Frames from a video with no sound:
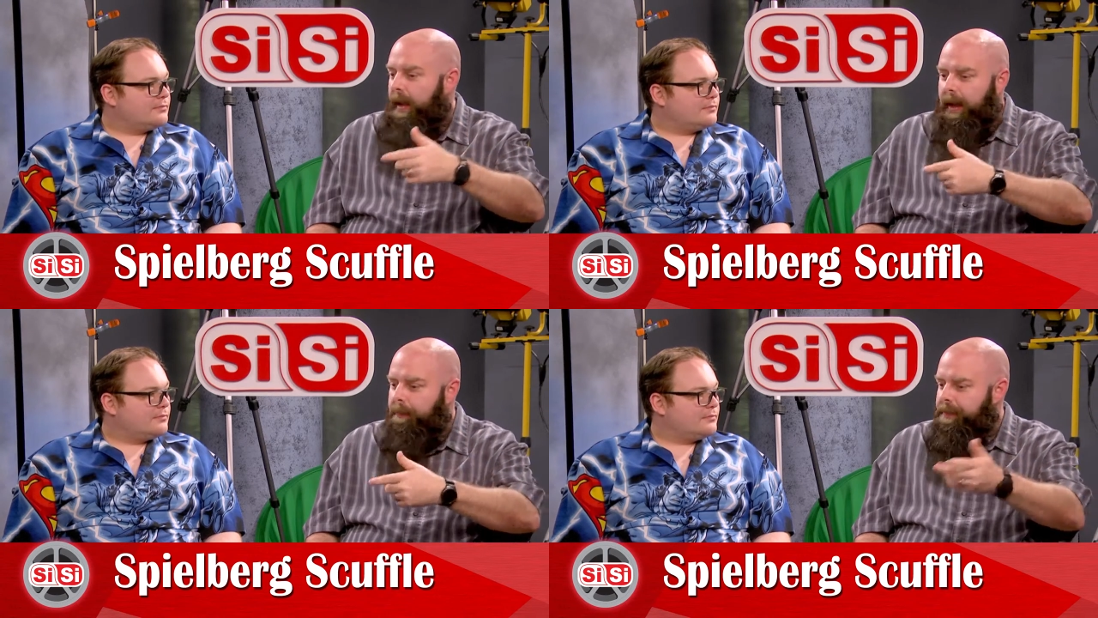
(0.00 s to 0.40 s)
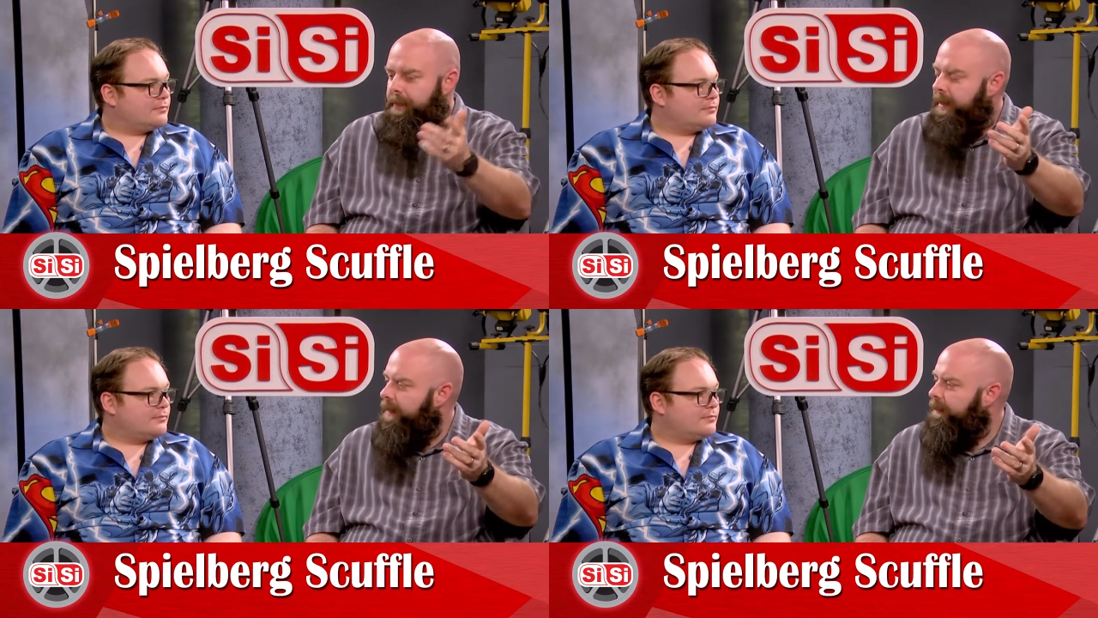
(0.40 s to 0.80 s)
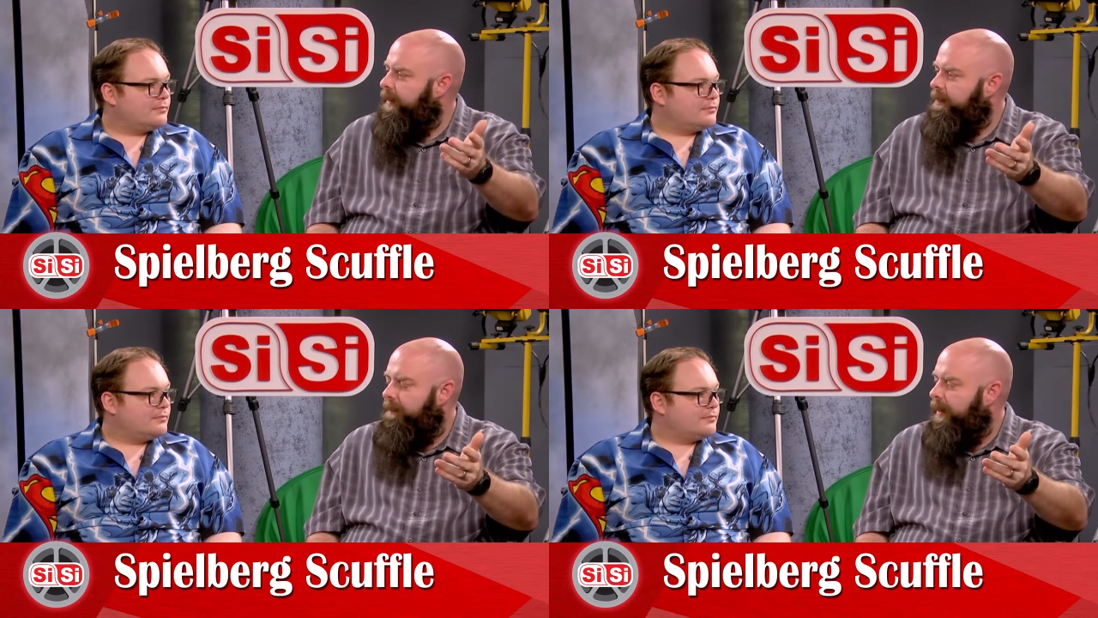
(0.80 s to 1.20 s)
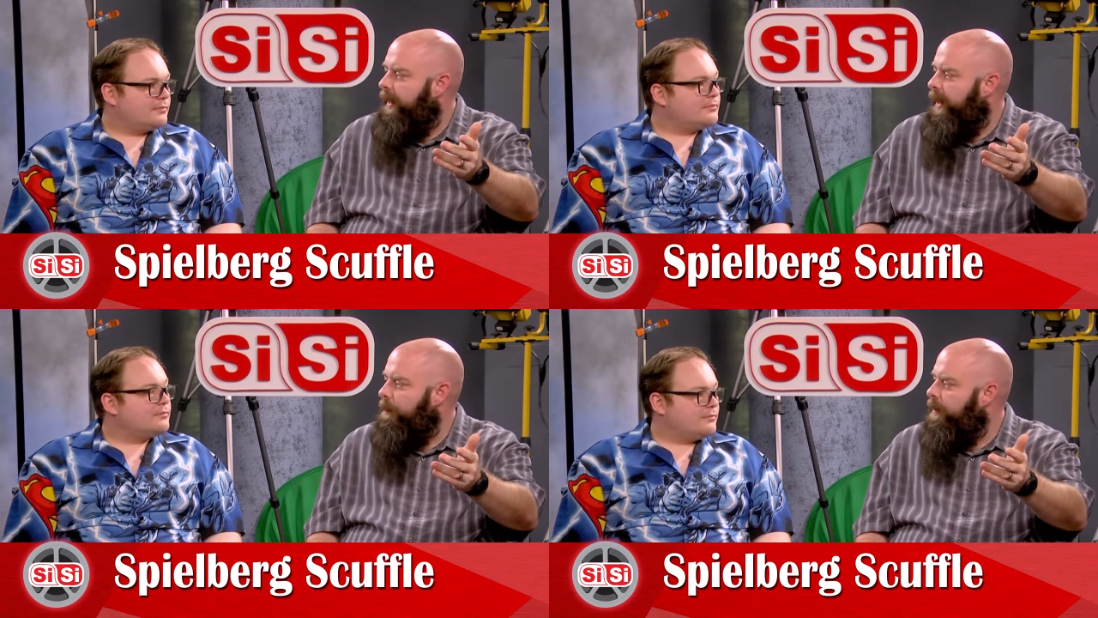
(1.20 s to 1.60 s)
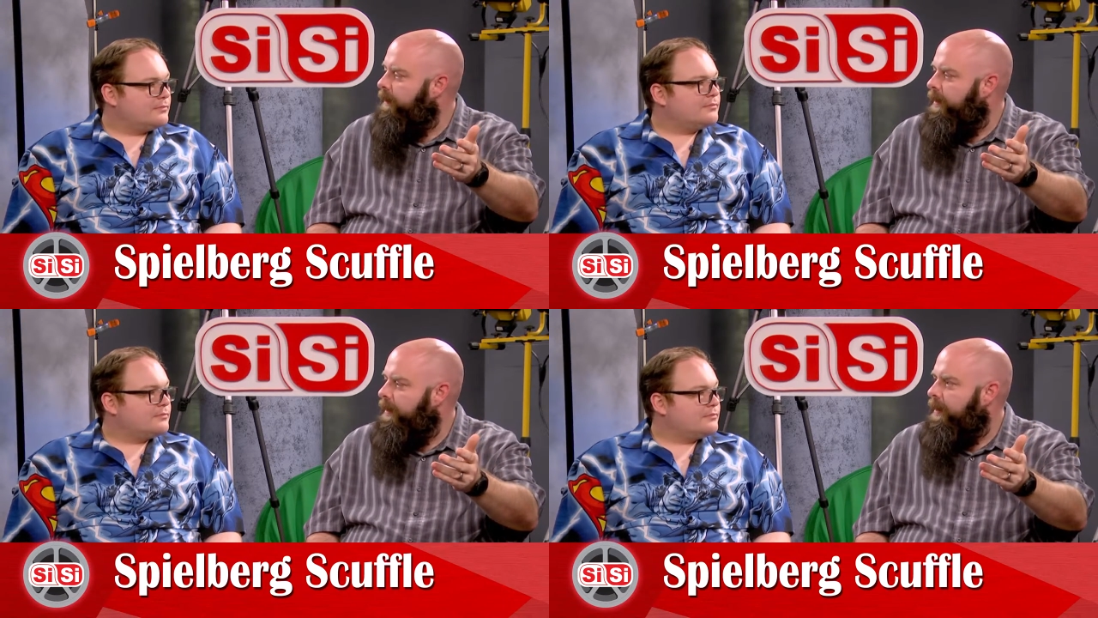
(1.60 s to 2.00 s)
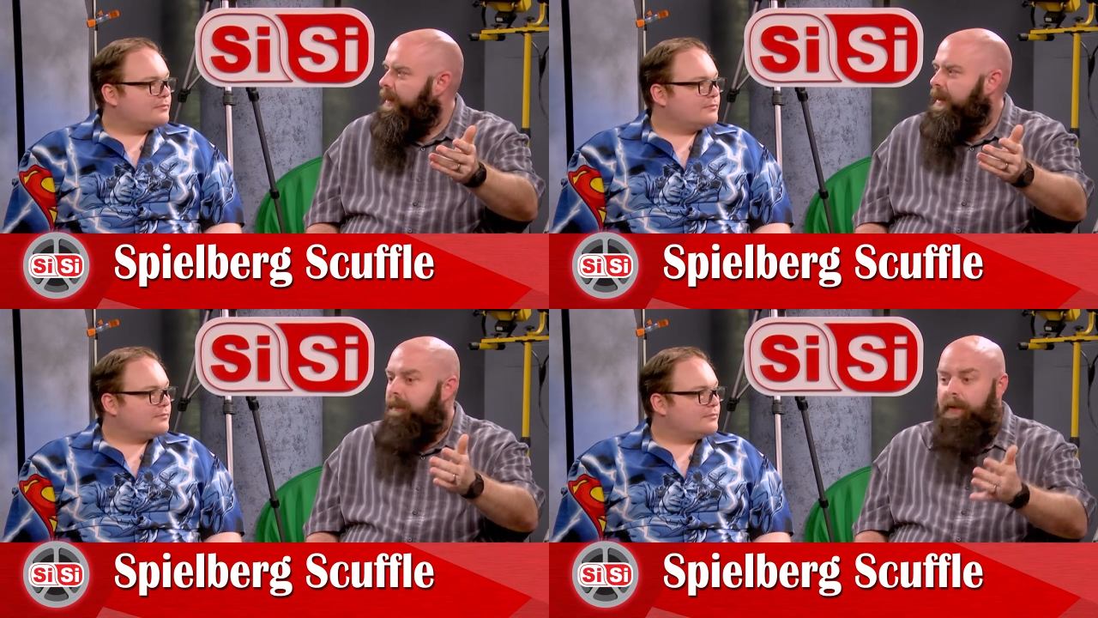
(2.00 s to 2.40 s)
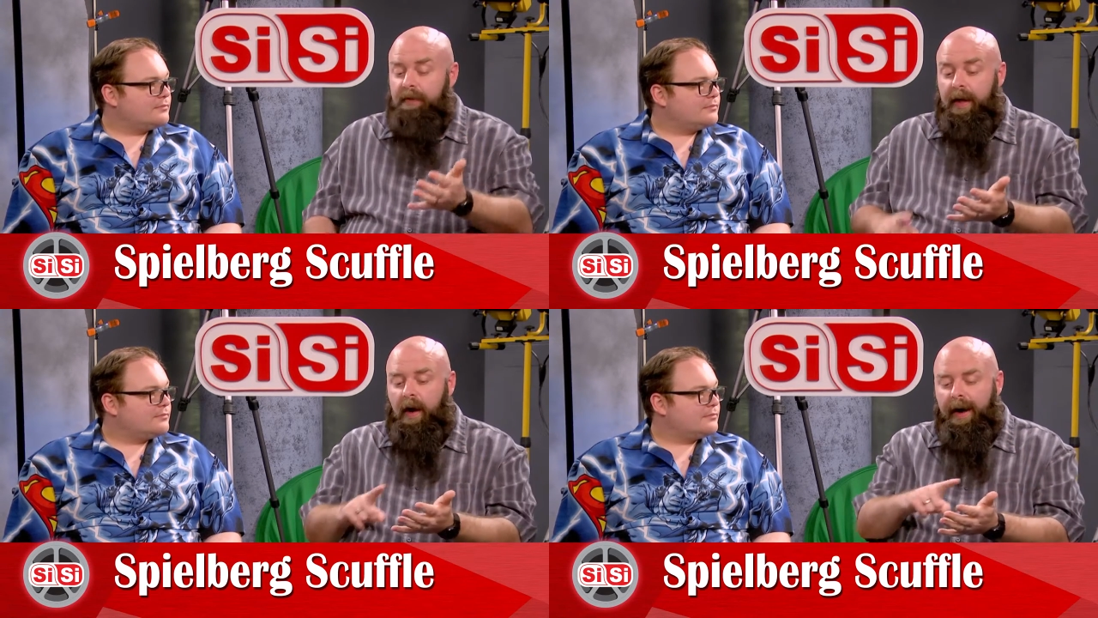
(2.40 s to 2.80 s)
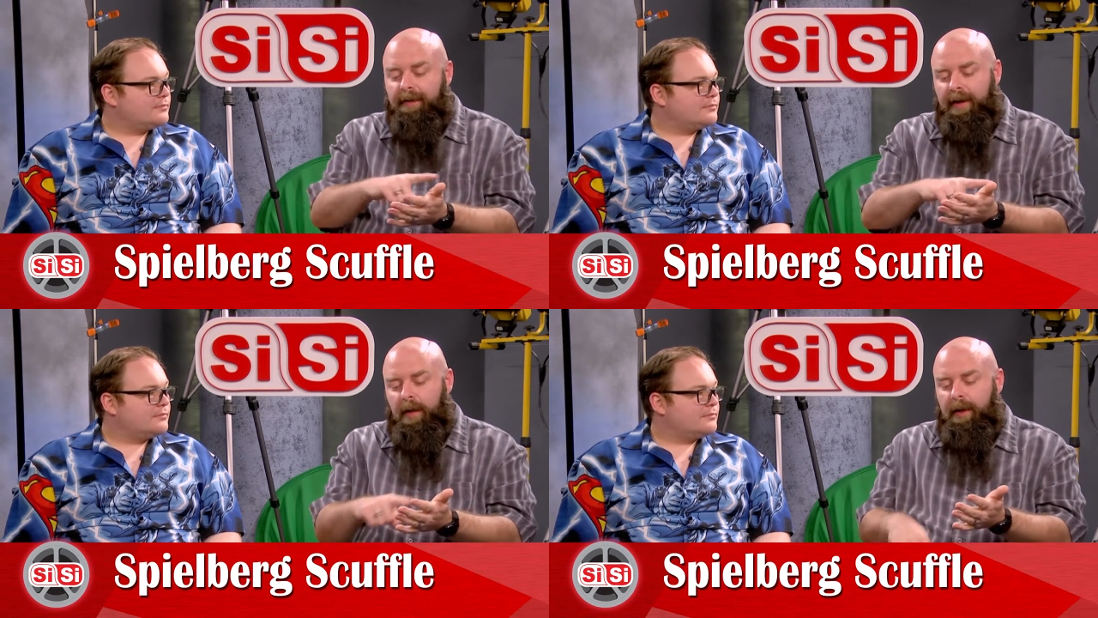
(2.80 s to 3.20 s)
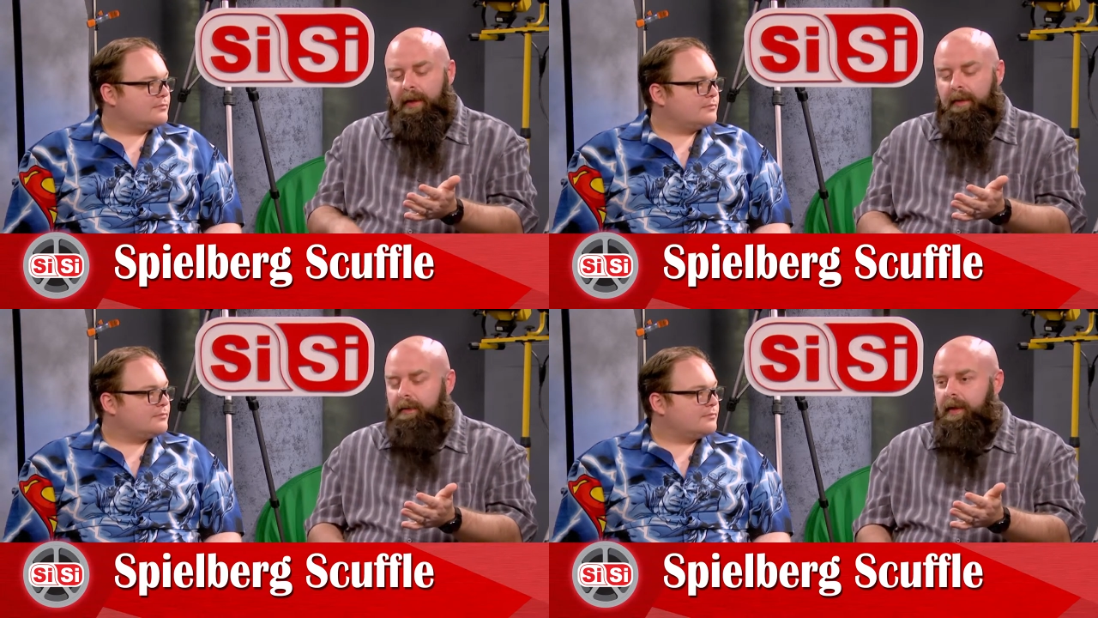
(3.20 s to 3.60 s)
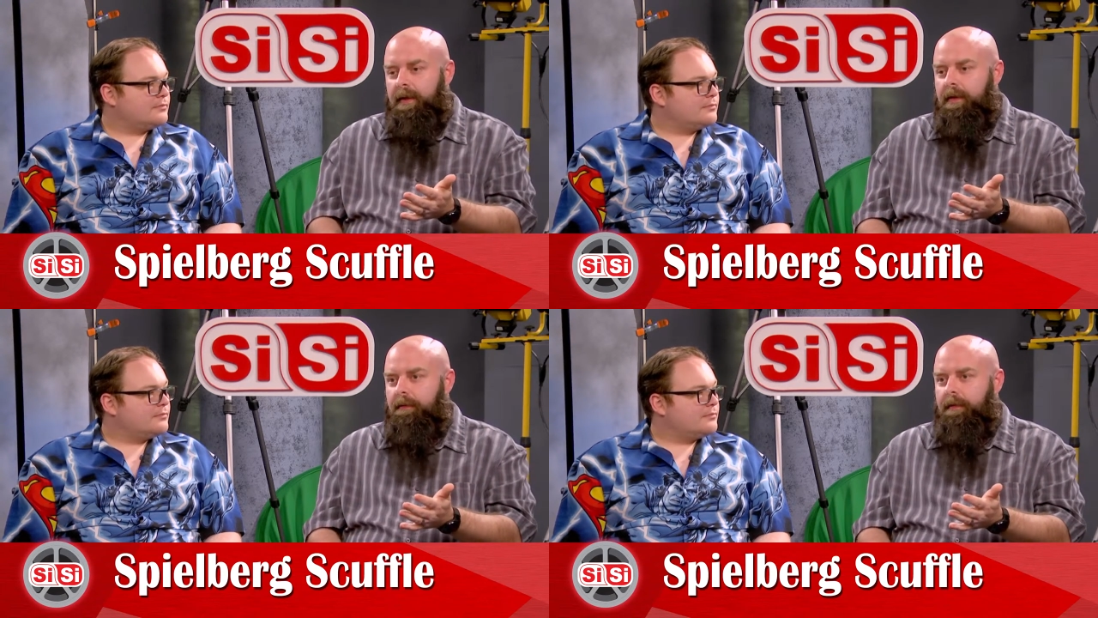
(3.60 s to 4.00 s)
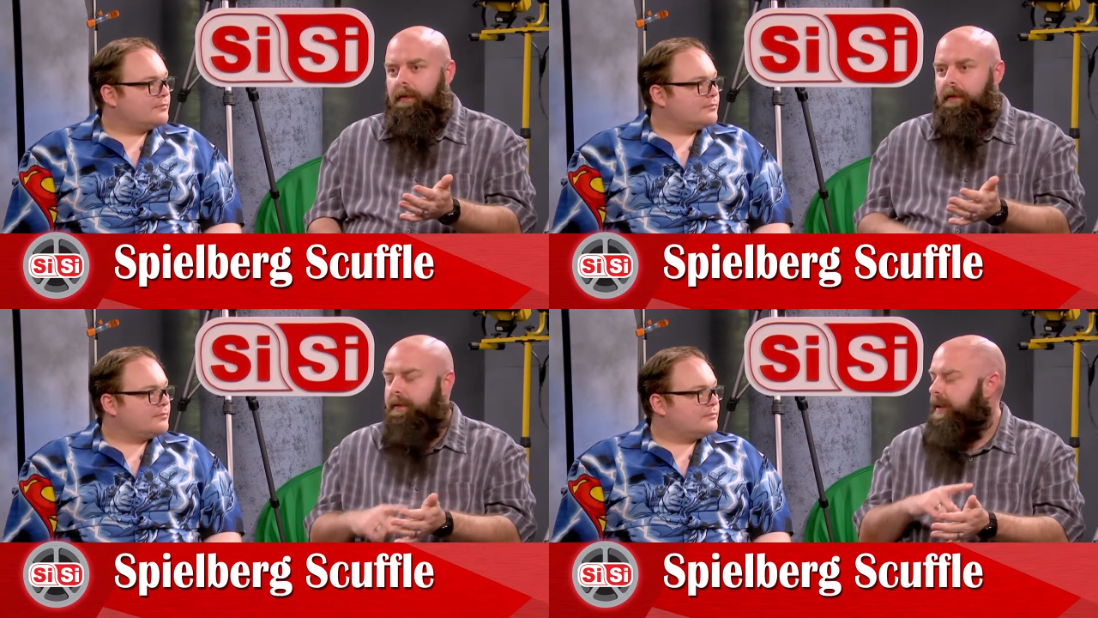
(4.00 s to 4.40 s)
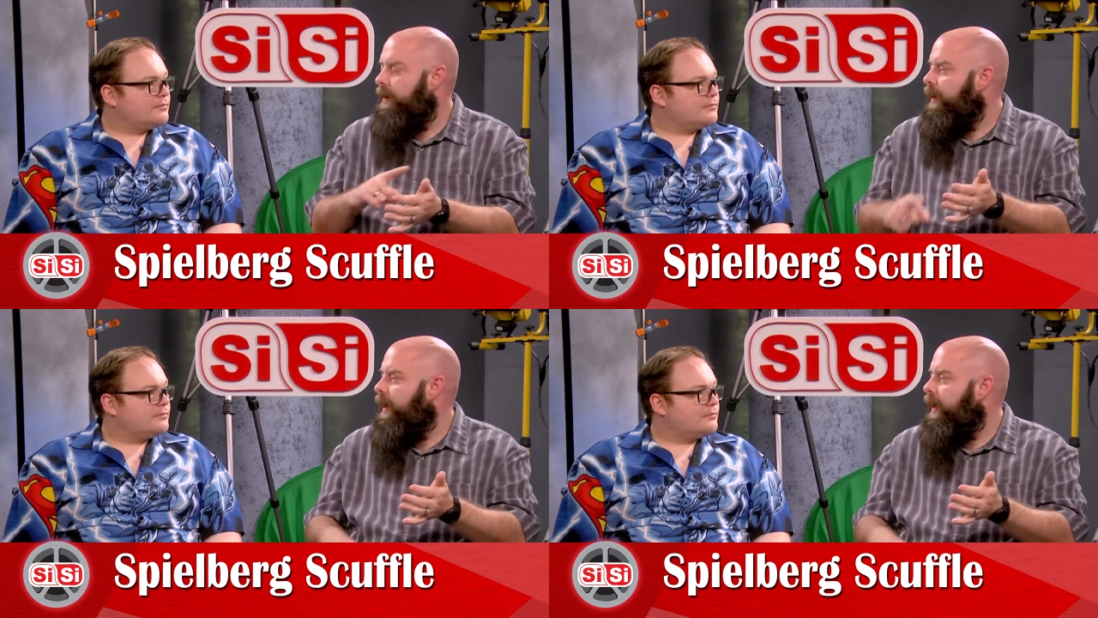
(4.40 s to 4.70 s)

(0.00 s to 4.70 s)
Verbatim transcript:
Speaker 1: and I'm sure Netflix, if they got a movie, if you say all right, it's got to be in the theater for ten